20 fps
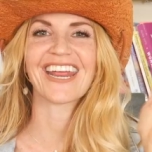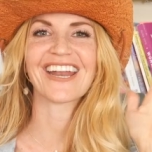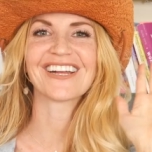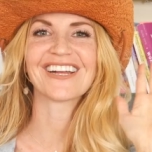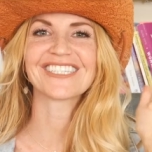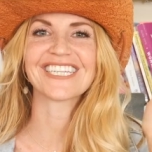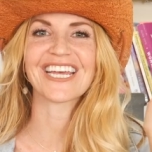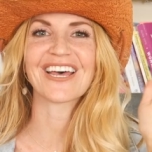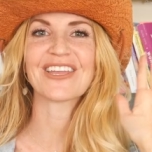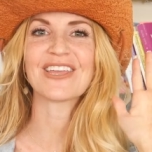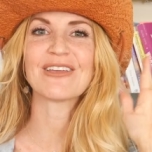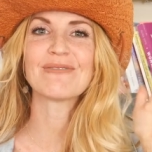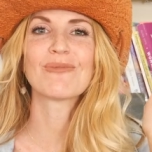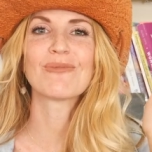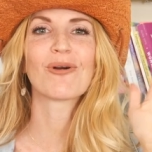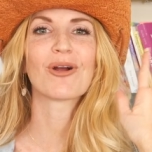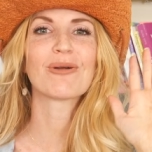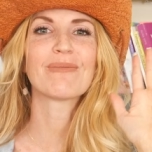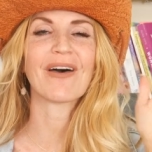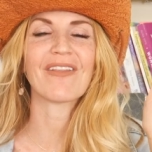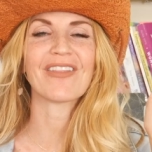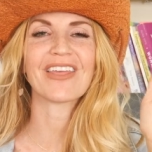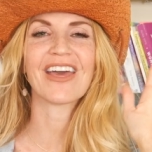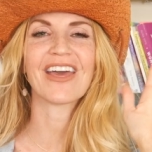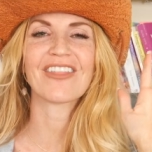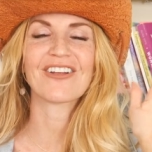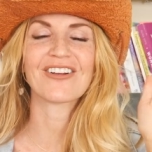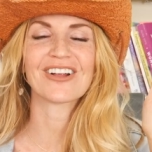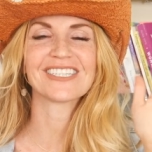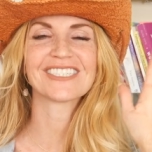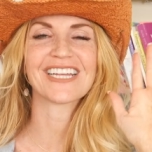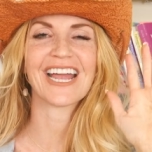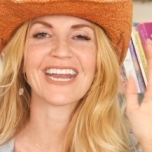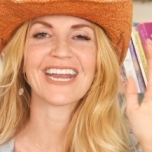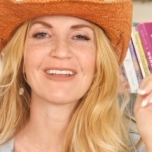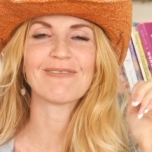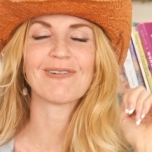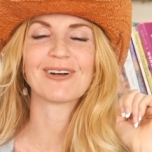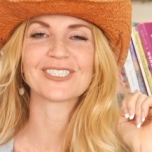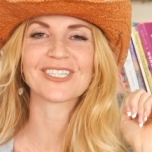and I'll tell you more about the other
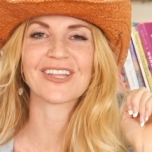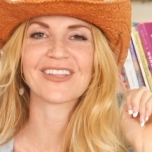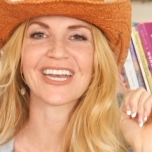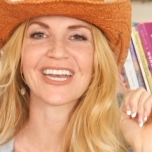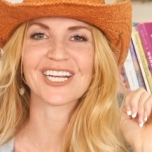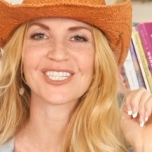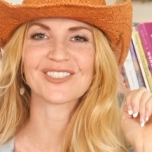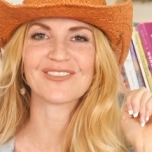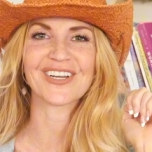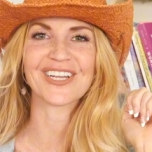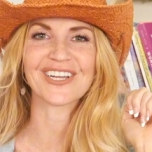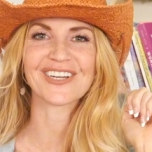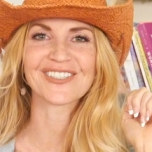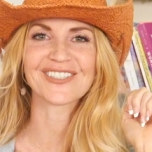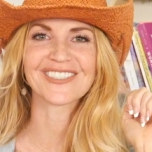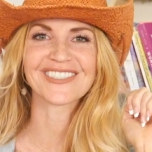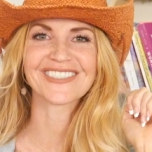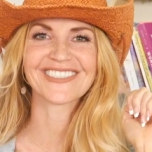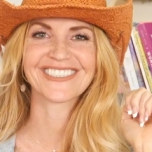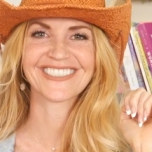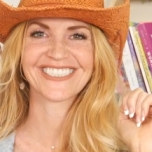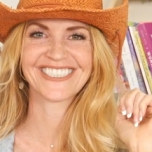anxiety ones on the next videos.